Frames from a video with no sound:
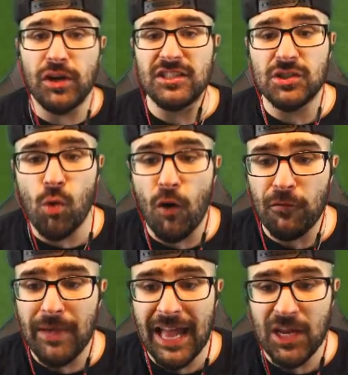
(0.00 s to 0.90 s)
can score
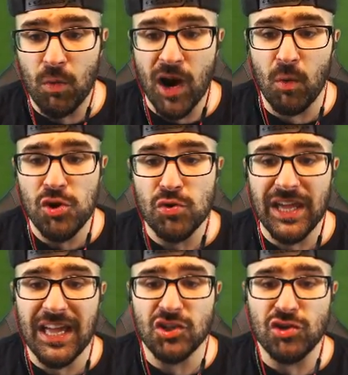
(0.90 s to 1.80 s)
from anywhere, and when you
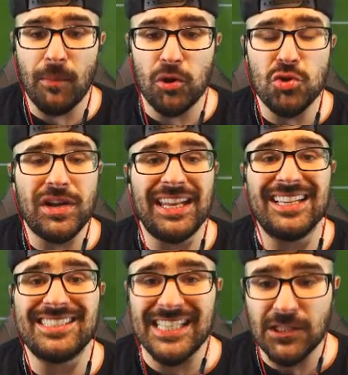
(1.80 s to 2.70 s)
get in trouble, you can
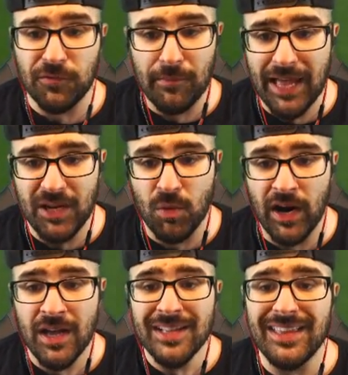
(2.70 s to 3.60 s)
assist from anywhere.